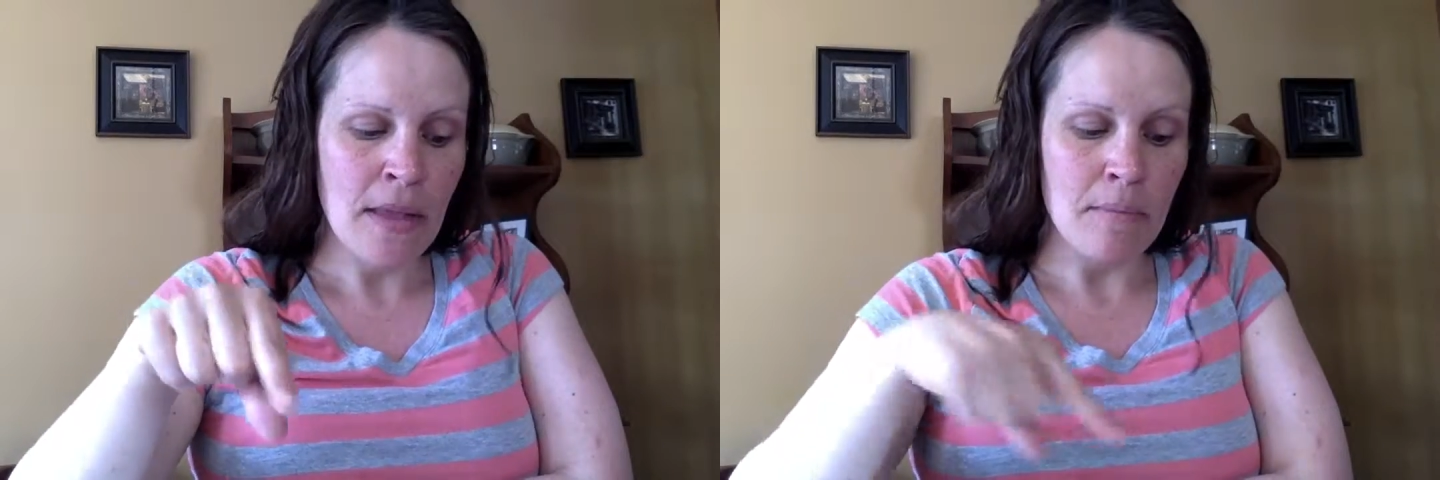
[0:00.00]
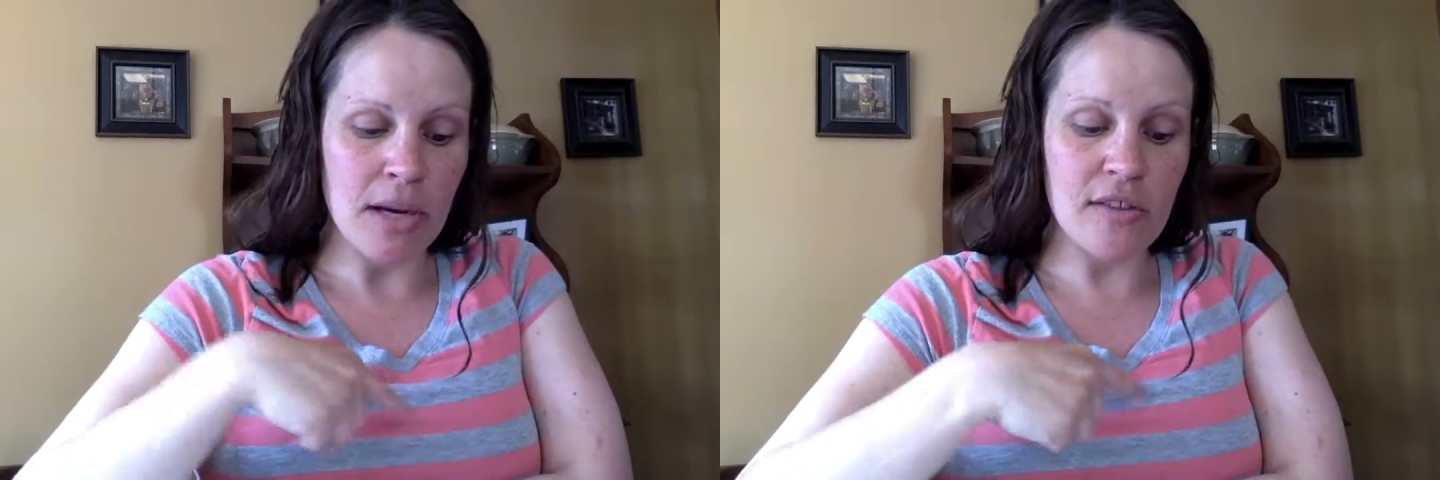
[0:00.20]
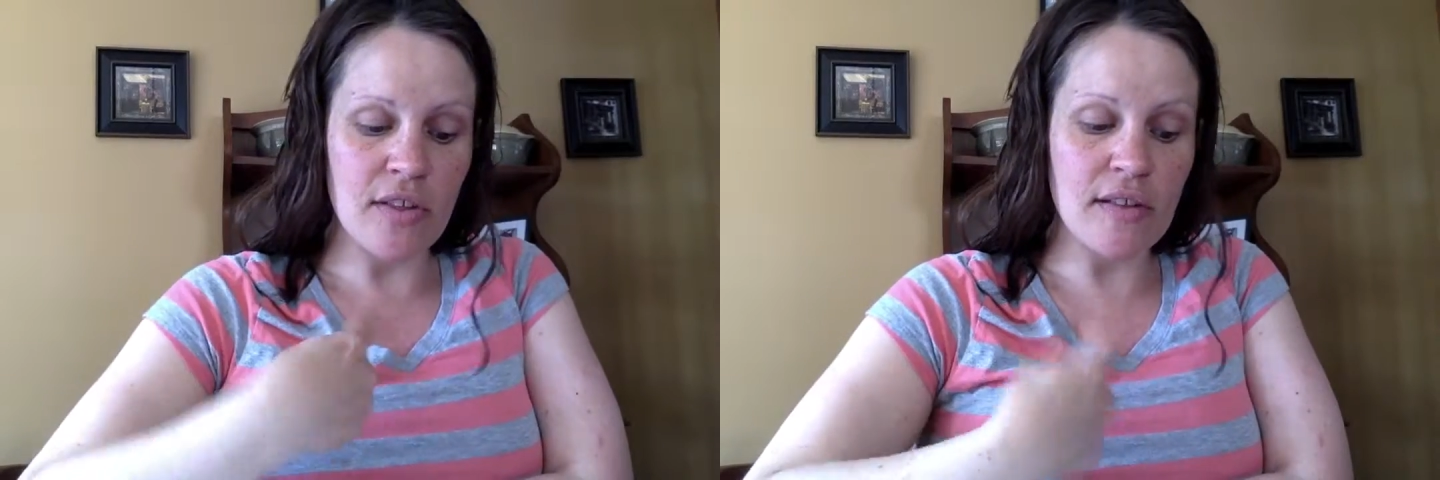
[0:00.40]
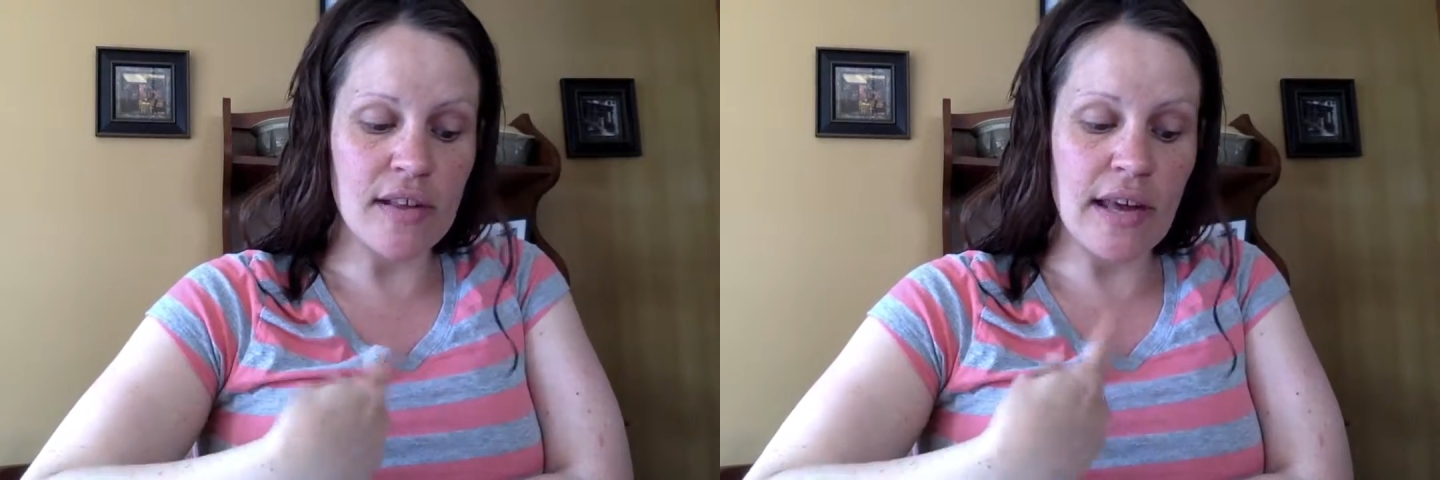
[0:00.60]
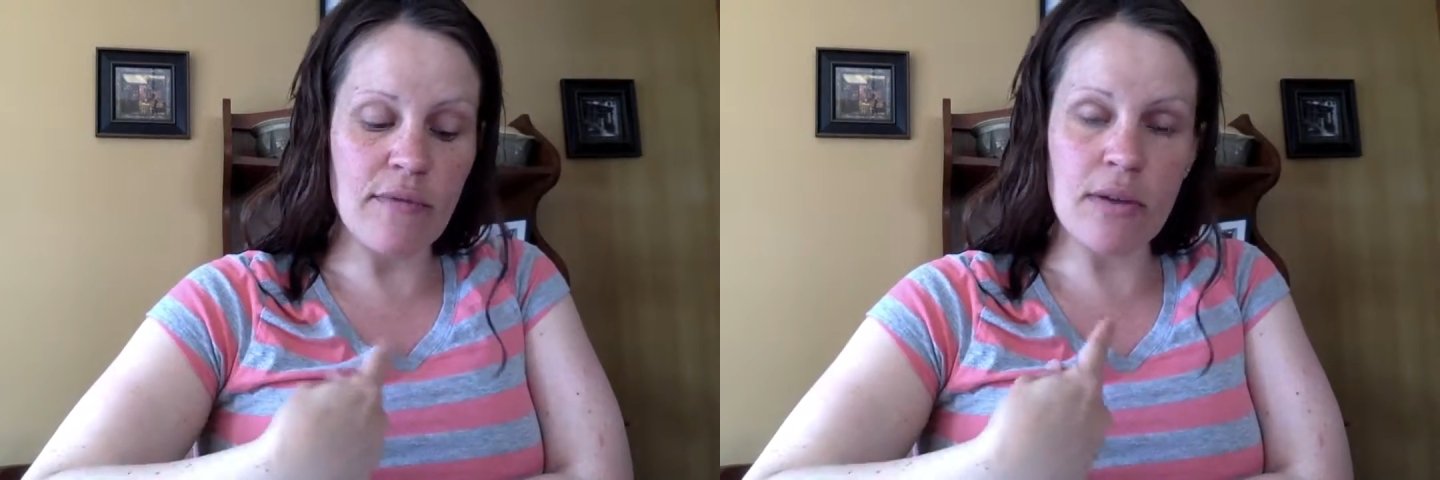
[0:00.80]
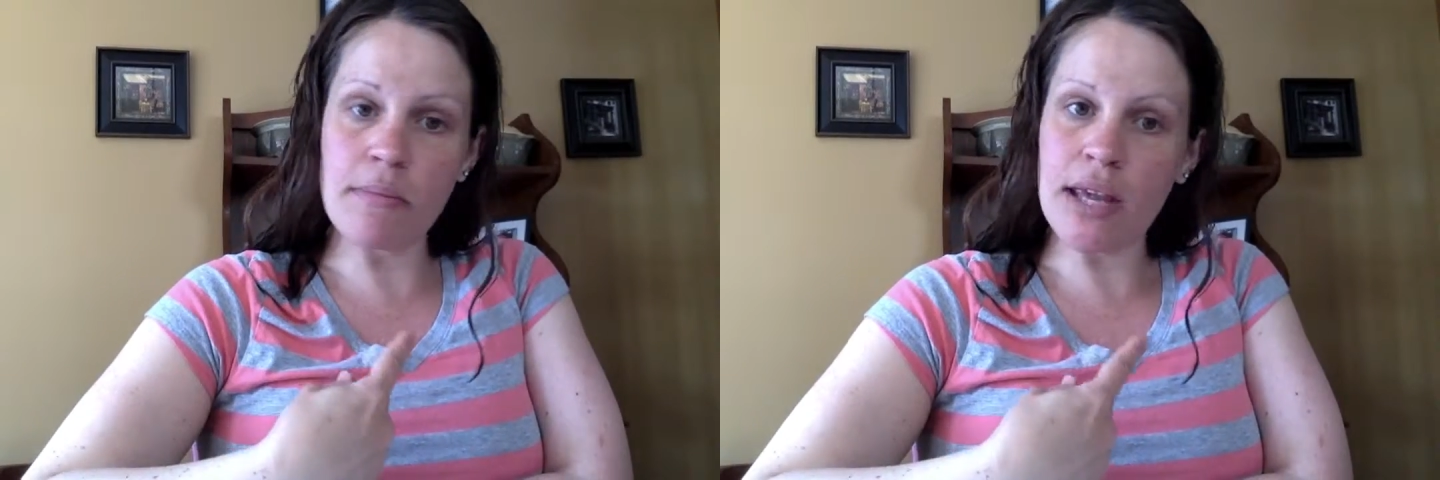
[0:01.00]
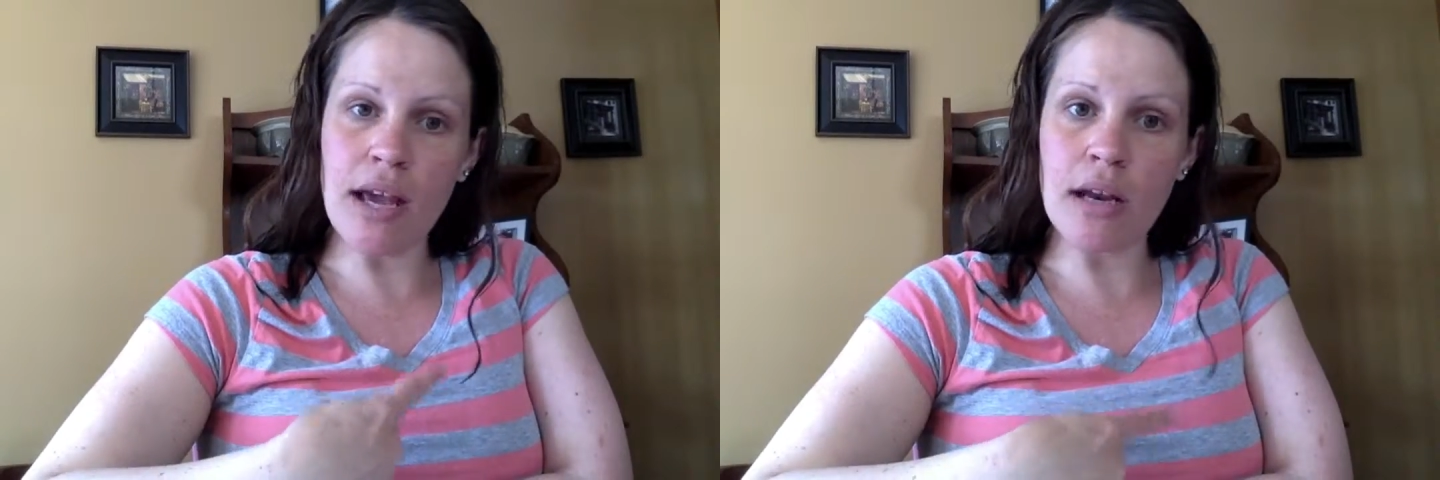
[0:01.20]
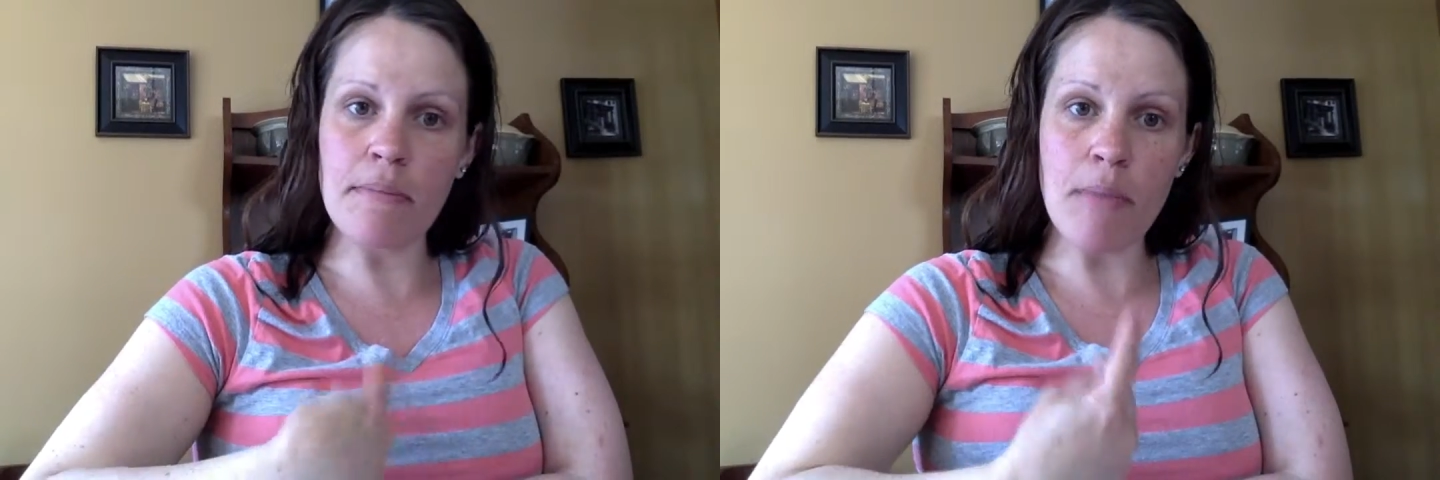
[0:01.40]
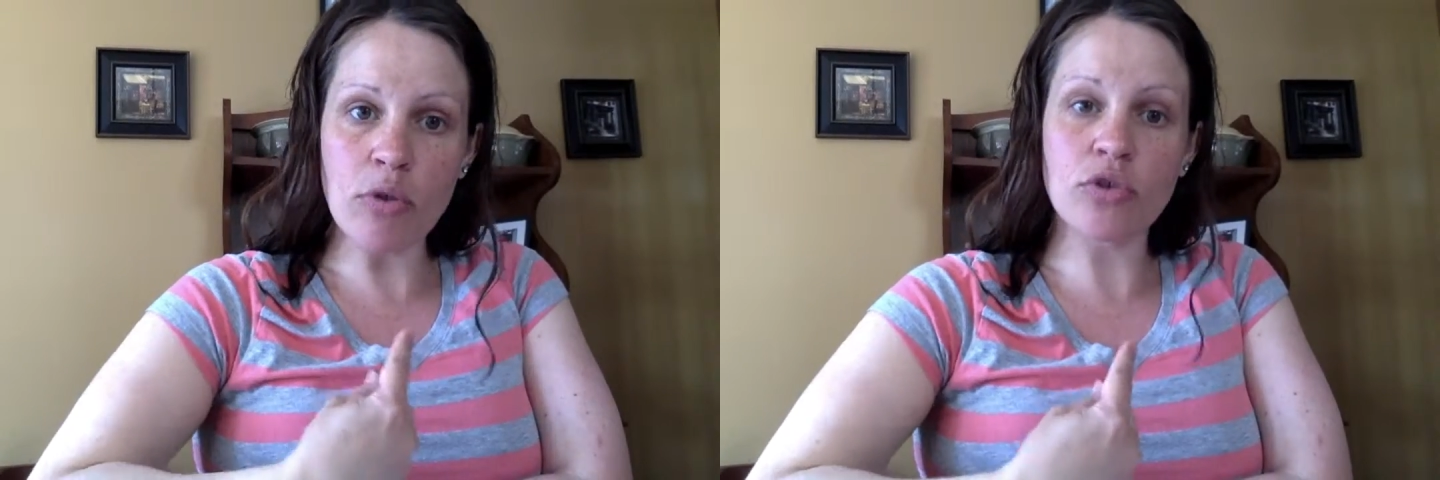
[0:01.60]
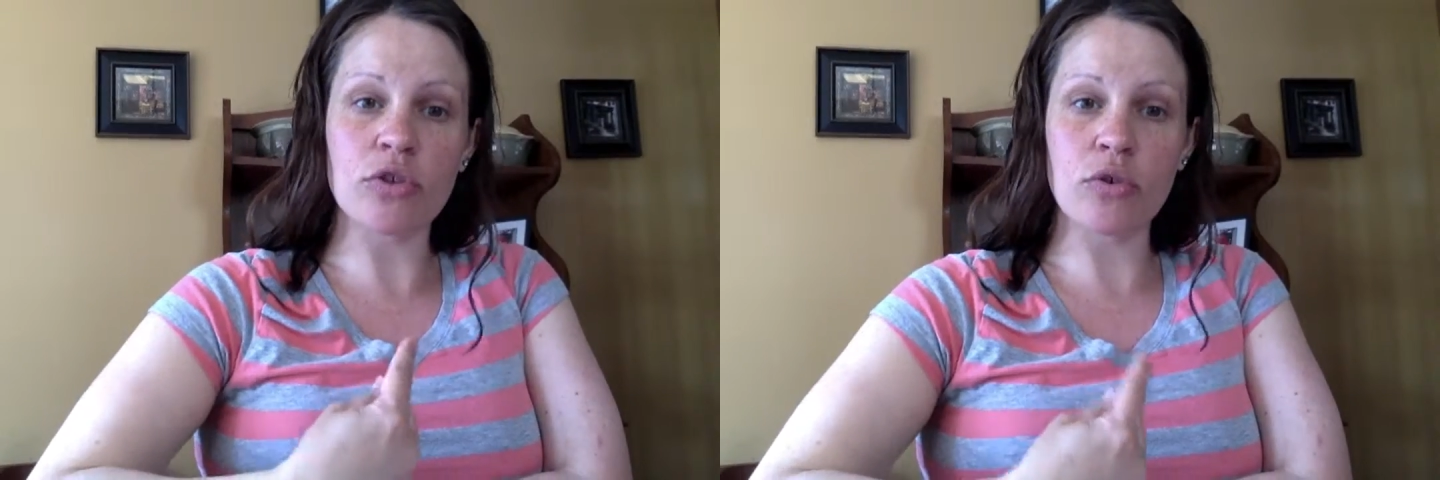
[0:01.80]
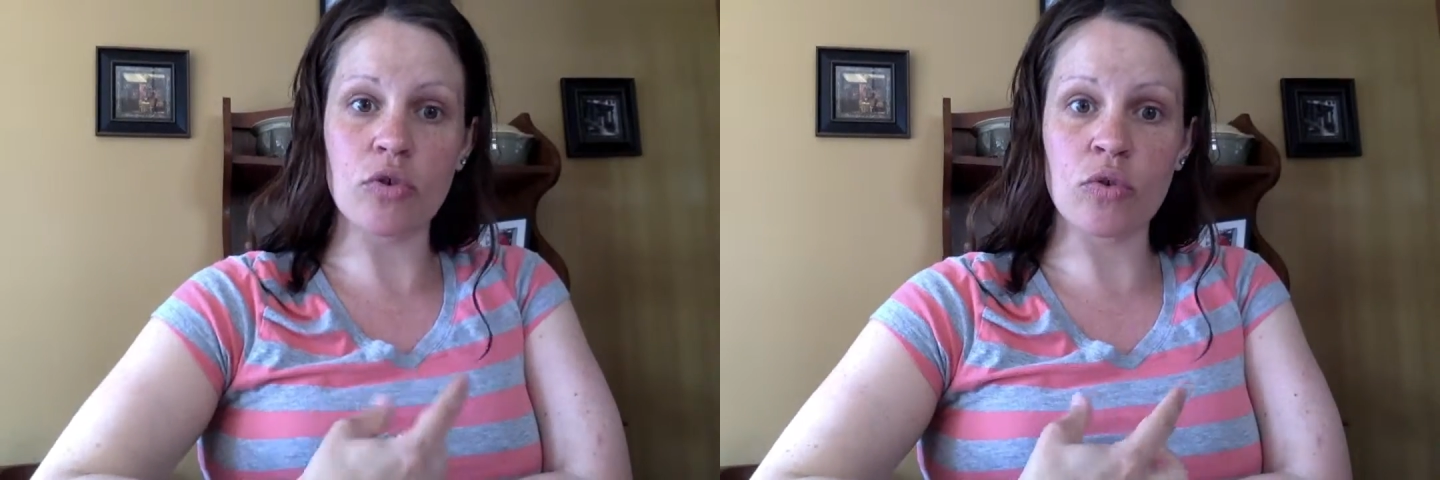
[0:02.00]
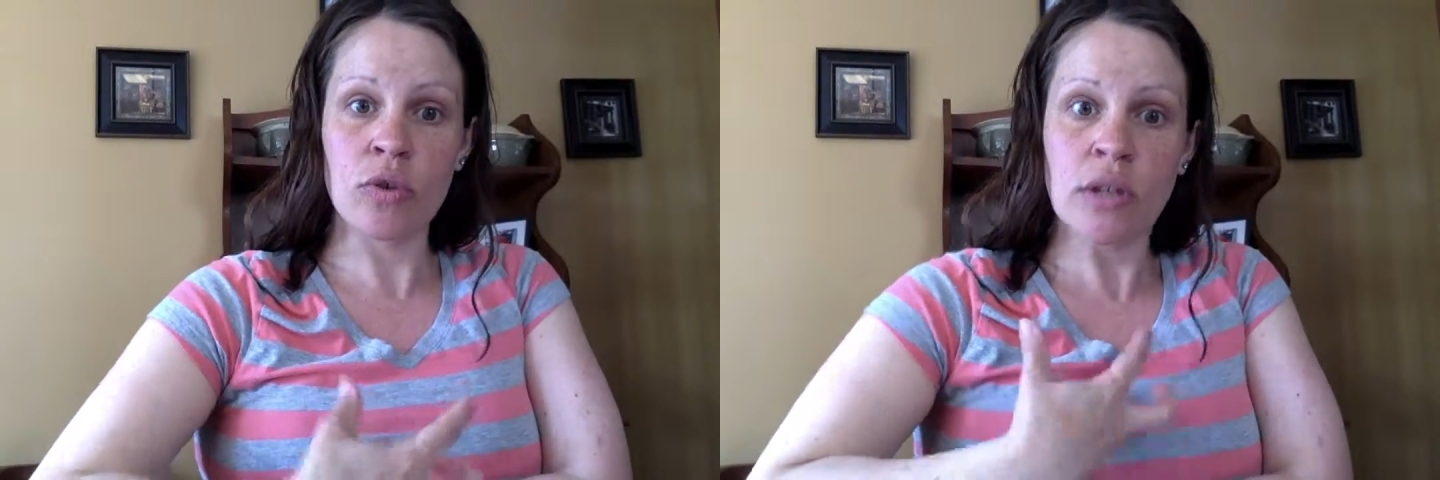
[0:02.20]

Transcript: but is this giving me an emotional,